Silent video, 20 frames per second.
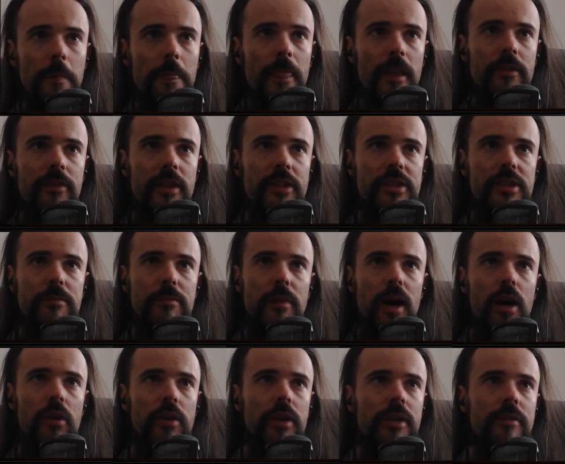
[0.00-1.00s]
that's
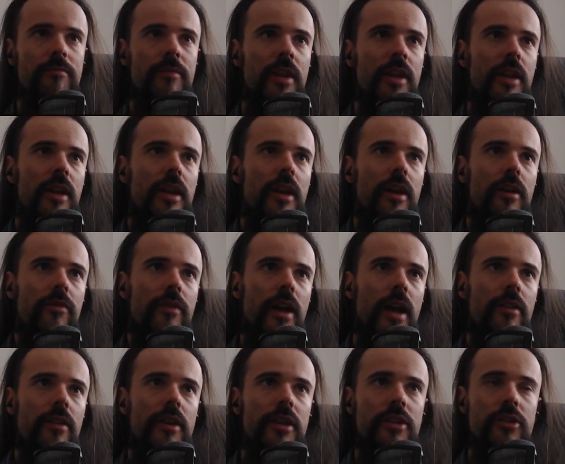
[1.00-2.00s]
about it.
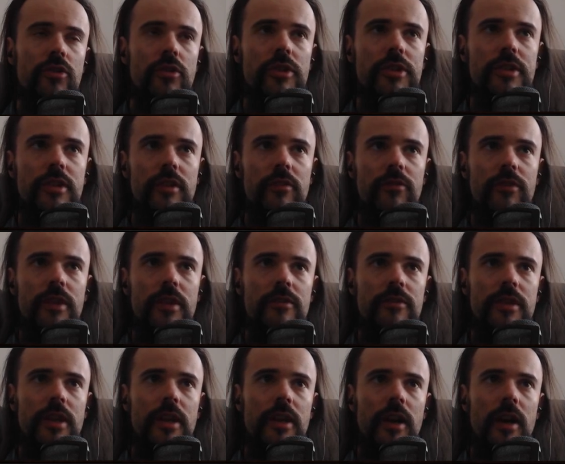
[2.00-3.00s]
Another interesting
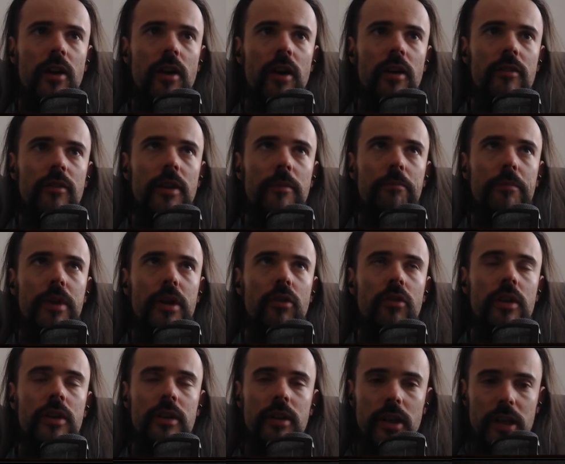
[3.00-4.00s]
things that are
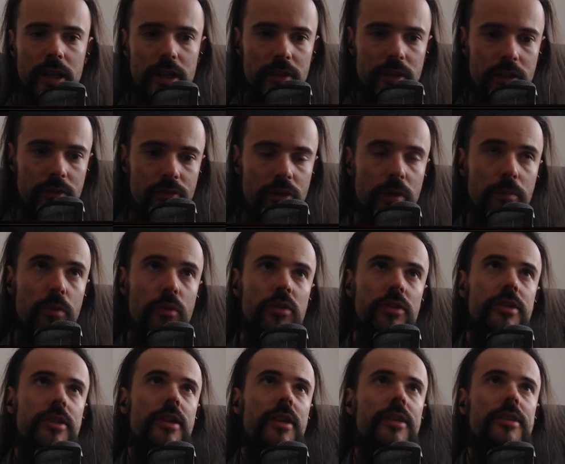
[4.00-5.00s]
appearing in the
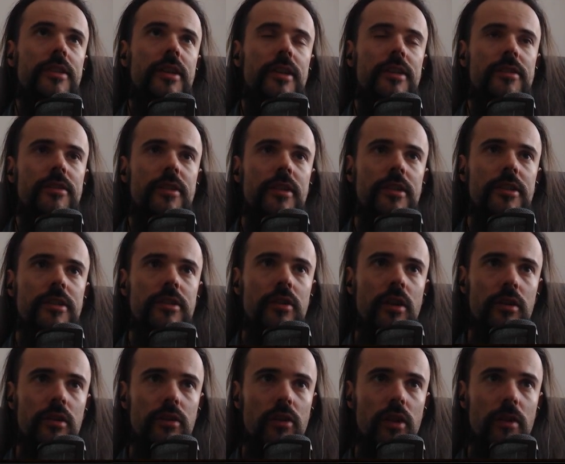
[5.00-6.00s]
3.6 is this
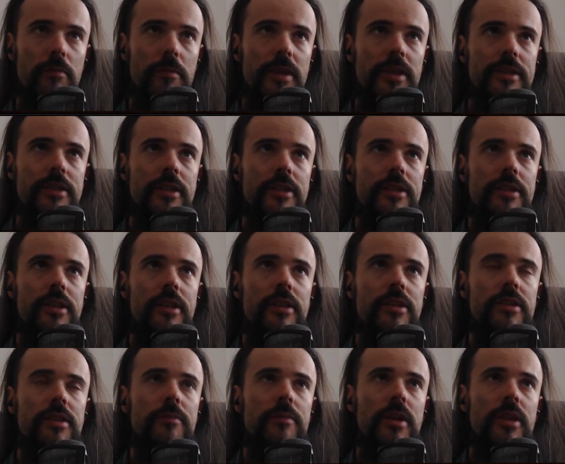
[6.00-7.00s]
node called
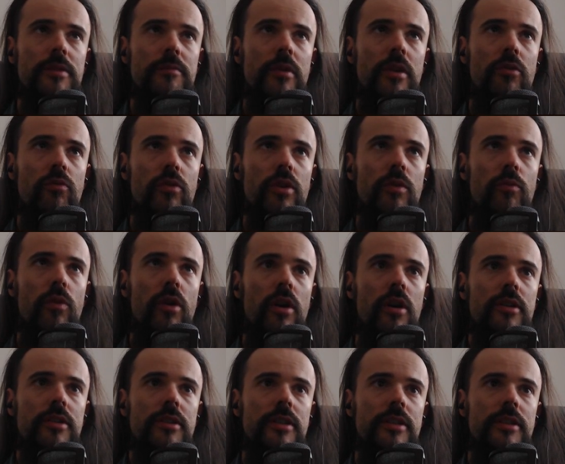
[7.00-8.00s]
Mysticism has been
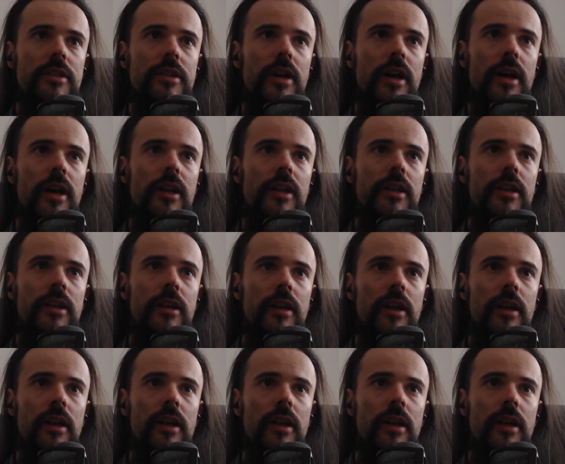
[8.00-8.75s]
reworked entirely.